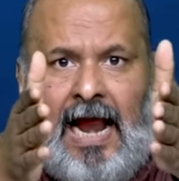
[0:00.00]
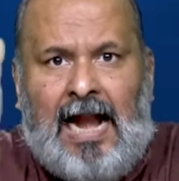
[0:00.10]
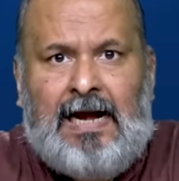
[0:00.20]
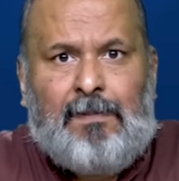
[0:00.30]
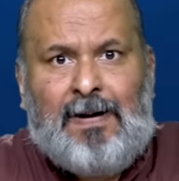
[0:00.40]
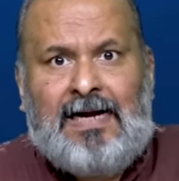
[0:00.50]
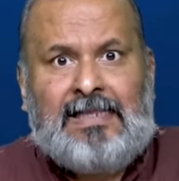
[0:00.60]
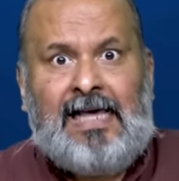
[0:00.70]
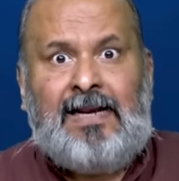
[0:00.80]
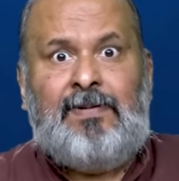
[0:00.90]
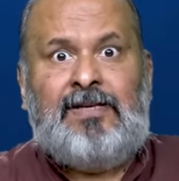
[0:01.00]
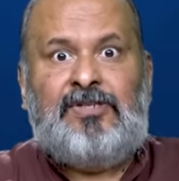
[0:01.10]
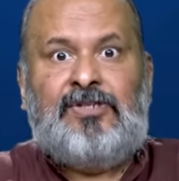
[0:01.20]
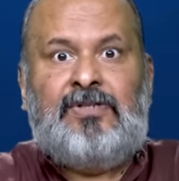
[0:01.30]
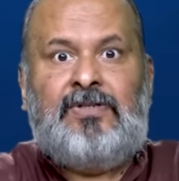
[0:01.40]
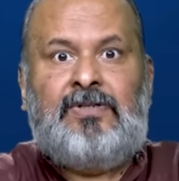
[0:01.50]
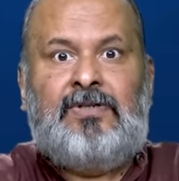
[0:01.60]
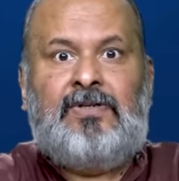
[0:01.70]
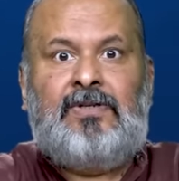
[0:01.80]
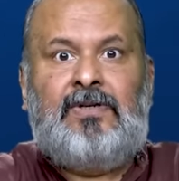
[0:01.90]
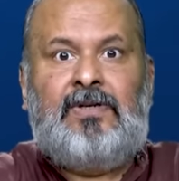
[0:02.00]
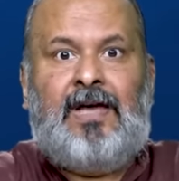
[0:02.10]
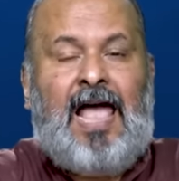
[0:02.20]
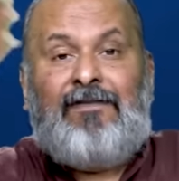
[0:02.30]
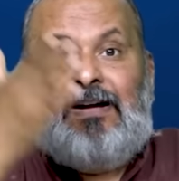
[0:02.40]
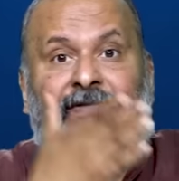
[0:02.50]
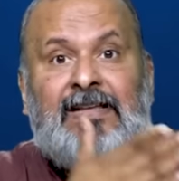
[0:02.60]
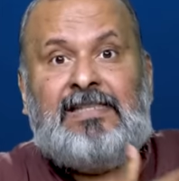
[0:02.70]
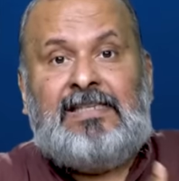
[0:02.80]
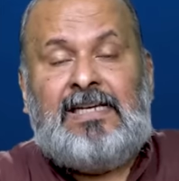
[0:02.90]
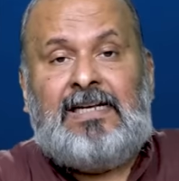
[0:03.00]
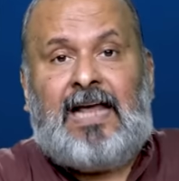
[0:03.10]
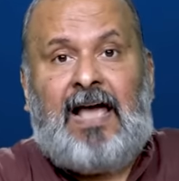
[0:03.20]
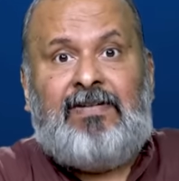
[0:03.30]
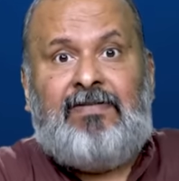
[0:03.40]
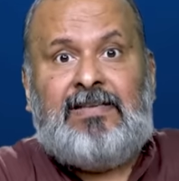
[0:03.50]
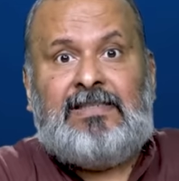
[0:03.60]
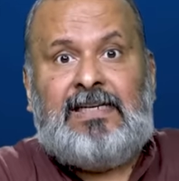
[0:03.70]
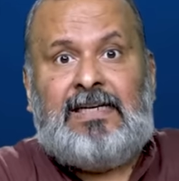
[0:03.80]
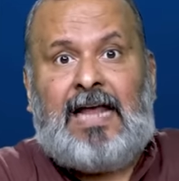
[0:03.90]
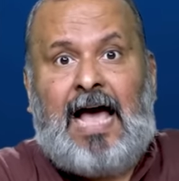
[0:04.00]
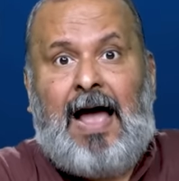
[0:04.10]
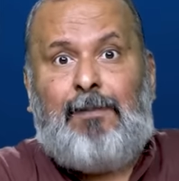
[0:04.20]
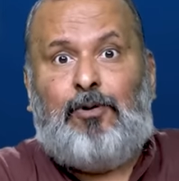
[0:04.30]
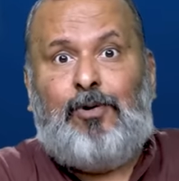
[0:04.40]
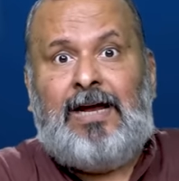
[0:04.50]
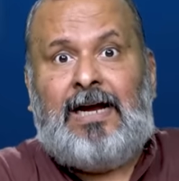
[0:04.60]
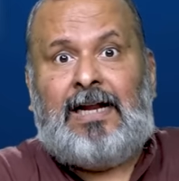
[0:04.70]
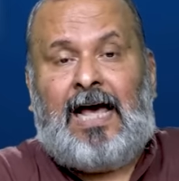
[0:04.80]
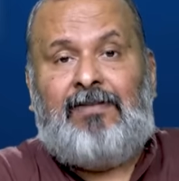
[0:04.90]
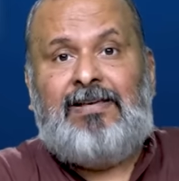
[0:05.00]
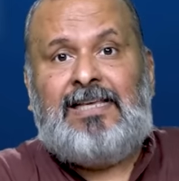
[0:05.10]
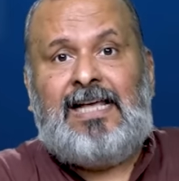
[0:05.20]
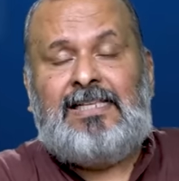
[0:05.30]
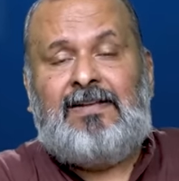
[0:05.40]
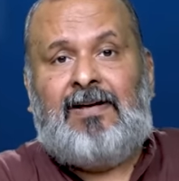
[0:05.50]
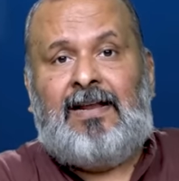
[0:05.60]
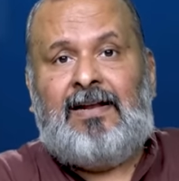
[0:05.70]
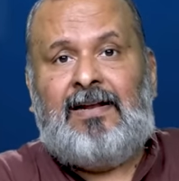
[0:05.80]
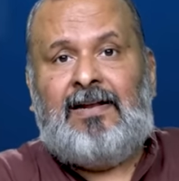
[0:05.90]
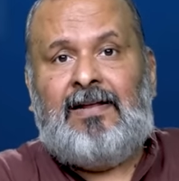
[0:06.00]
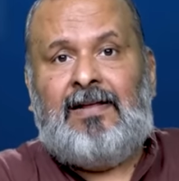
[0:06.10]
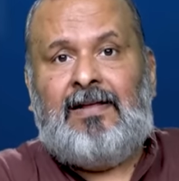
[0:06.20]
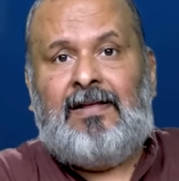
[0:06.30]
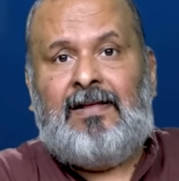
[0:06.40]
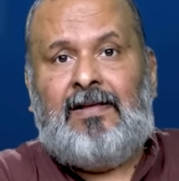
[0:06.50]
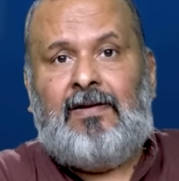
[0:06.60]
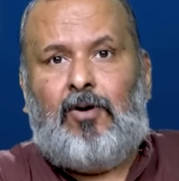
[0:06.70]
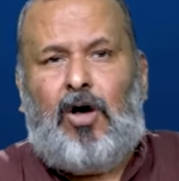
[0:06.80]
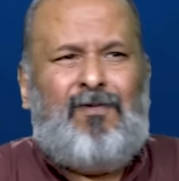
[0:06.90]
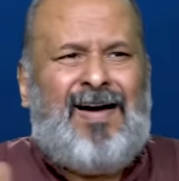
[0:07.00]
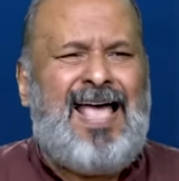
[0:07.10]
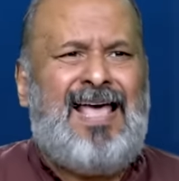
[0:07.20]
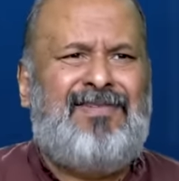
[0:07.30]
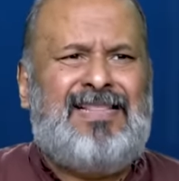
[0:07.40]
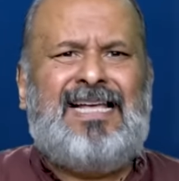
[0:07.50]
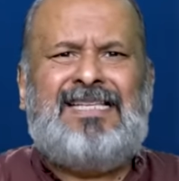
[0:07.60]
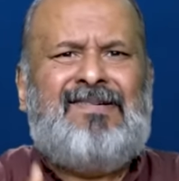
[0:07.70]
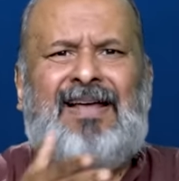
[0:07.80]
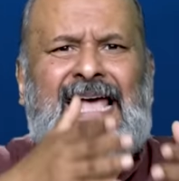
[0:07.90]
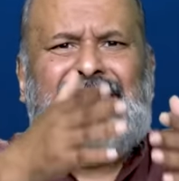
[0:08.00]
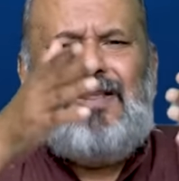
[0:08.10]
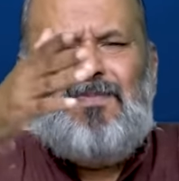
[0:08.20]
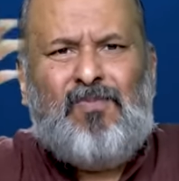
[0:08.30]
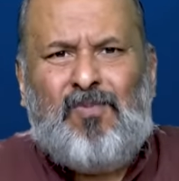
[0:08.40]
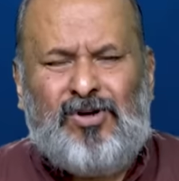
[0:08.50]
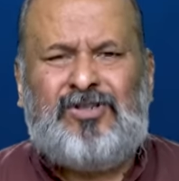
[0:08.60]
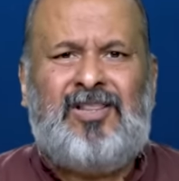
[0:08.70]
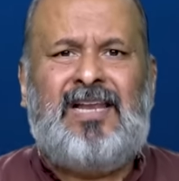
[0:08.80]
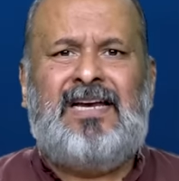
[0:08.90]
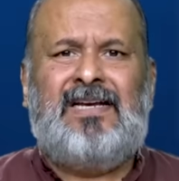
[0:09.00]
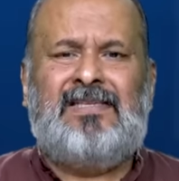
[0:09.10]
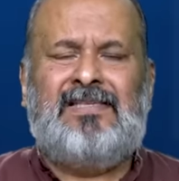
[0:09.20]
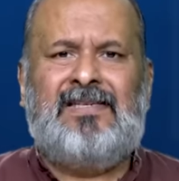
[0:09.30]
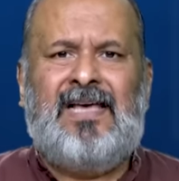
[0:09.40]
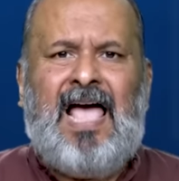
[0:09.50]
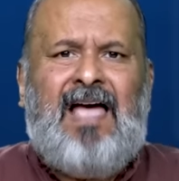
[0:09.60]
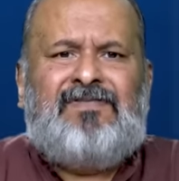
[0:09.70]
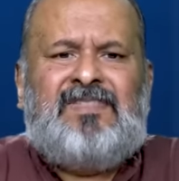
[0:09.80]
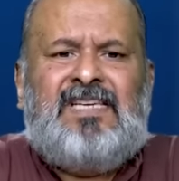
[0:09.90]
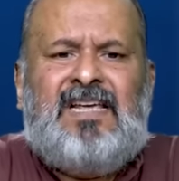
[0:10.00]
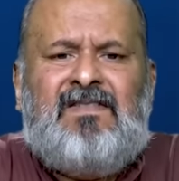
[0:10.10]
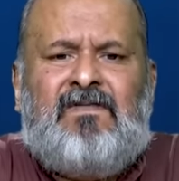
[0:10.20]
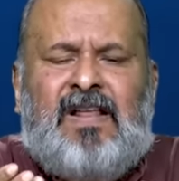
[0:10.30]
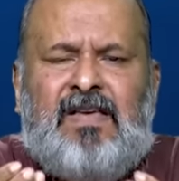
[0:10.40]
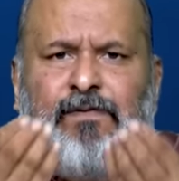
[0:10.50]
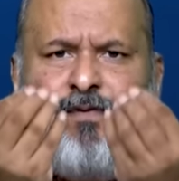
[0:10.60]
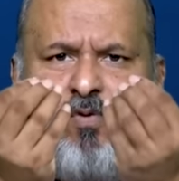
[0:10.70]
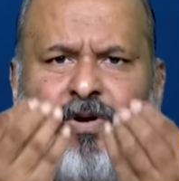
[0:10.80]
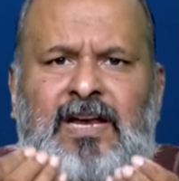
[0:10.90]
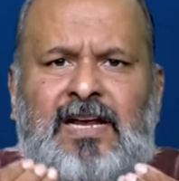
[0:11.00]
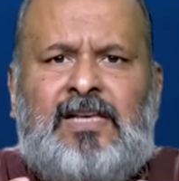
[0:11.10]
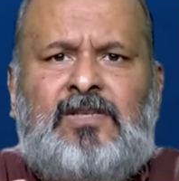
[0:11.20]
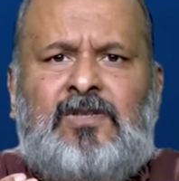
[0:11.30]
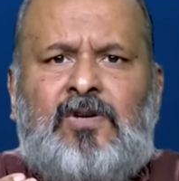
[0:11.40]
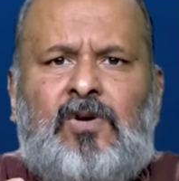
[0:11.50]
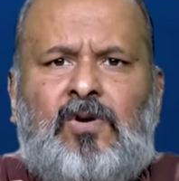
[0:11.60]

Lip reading: and build their image. Haven't we seen AAP doing it? Arvind Kejriwal. Or why Arvind Kejriwal? Actually, most of the leaders. I've seen very few leaders